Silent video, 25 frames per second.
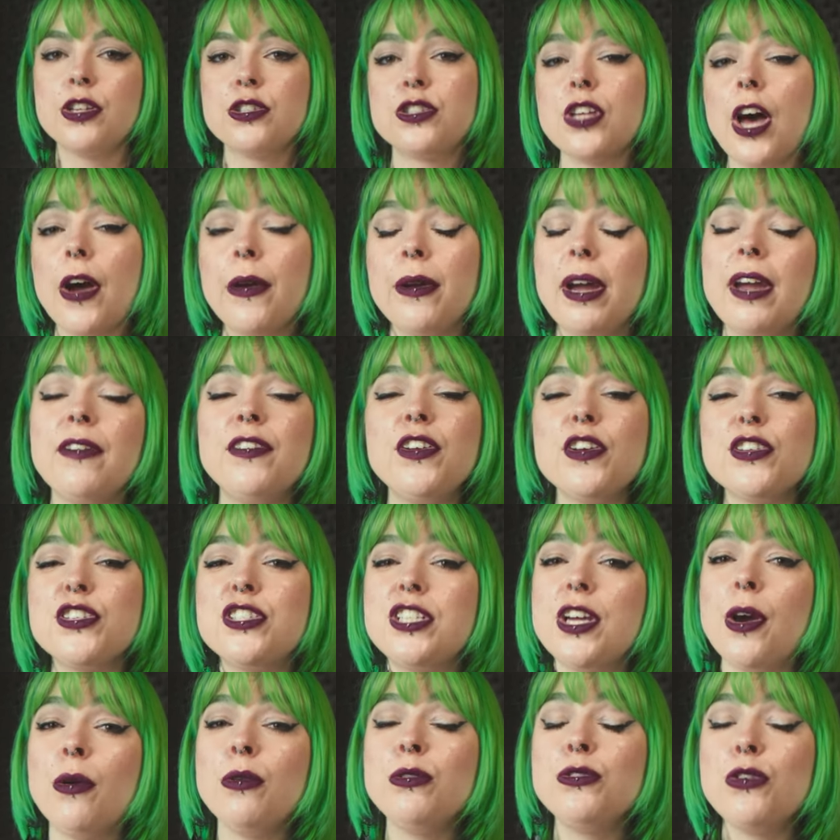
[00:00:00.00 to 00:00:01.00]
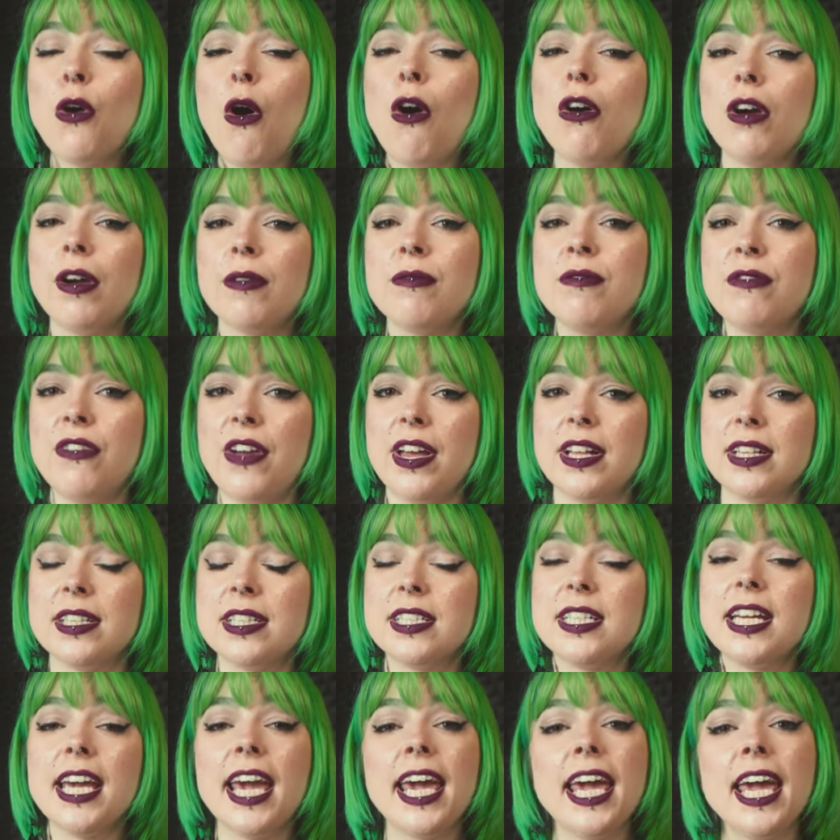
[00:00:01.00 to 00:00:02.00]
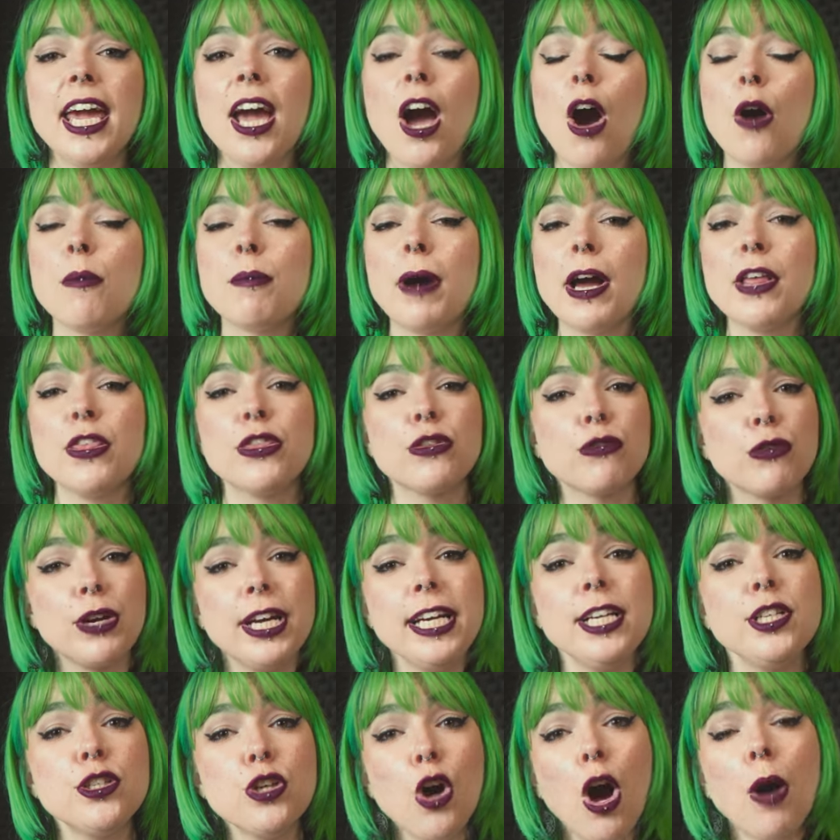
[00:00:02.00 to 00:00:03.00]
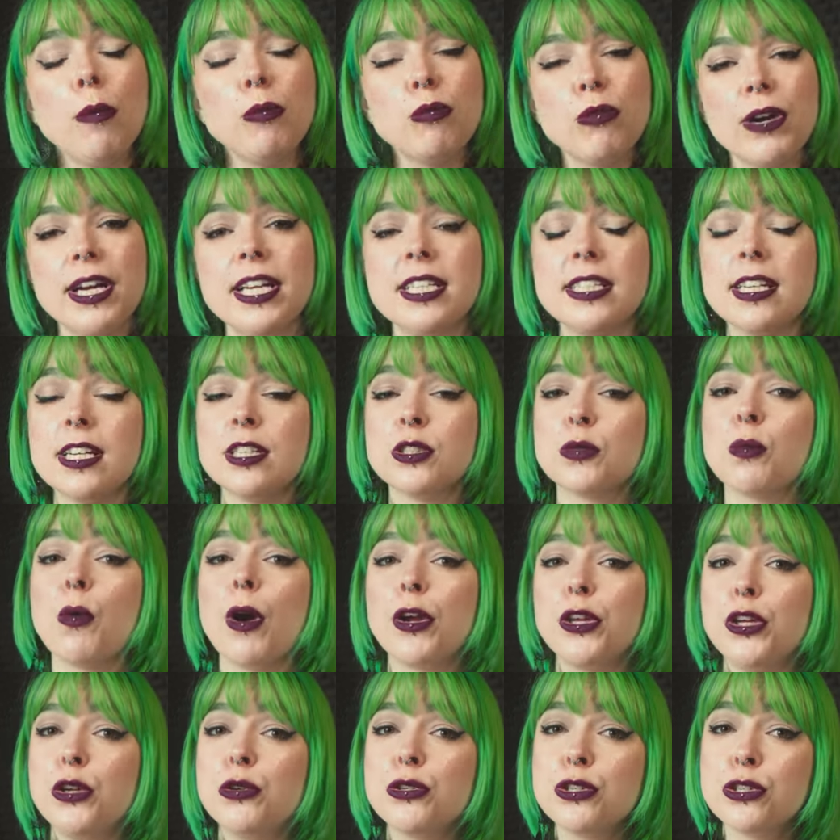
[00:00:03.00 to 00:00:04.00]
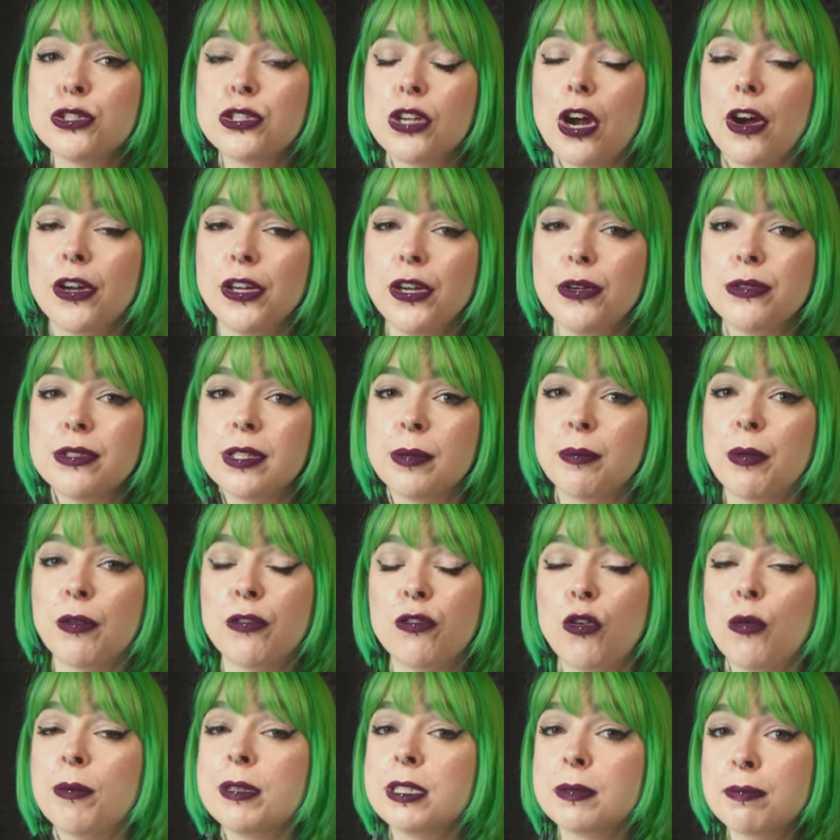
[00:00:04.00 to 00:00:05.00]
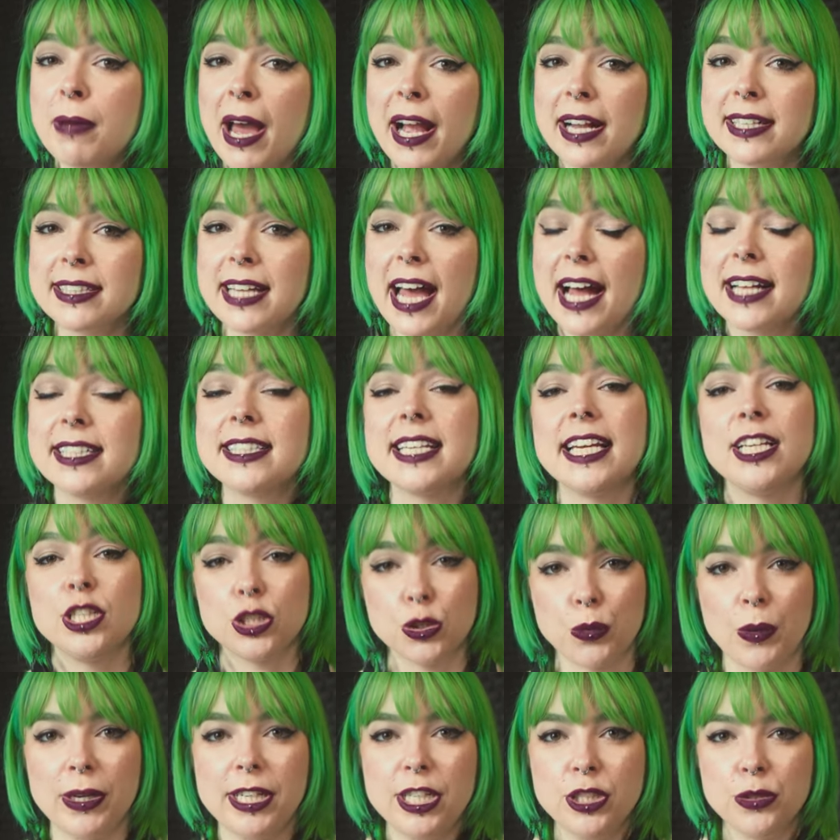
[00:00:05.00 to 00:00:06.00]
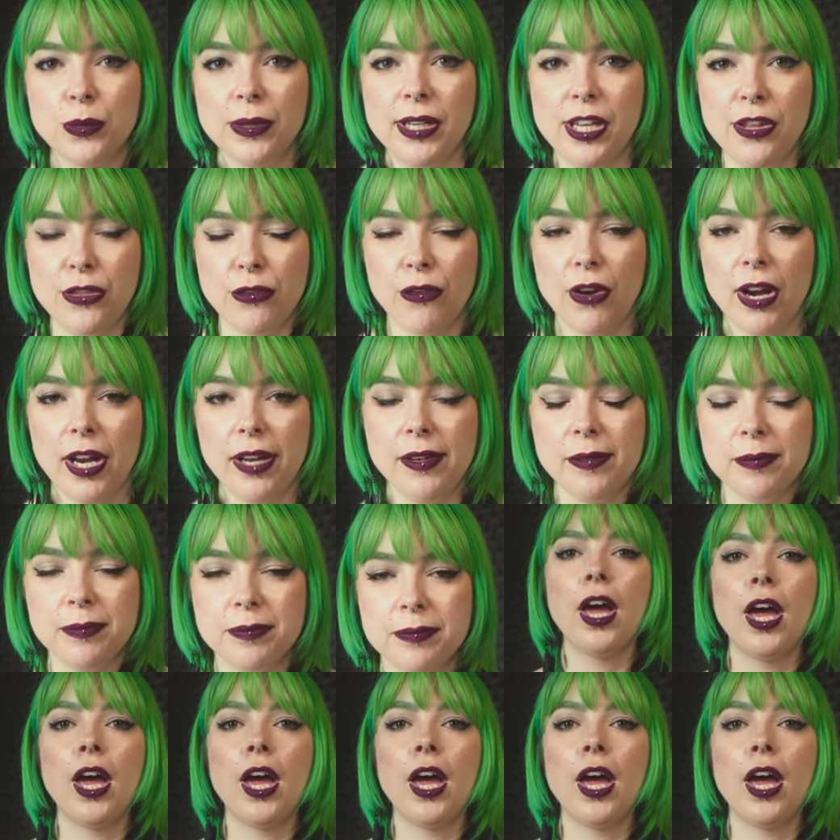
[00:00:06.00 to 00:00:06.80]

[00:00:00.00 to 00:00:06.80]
So if you're still not convinced, here are my three top reasons why you should start using Performance Max ads in 2023.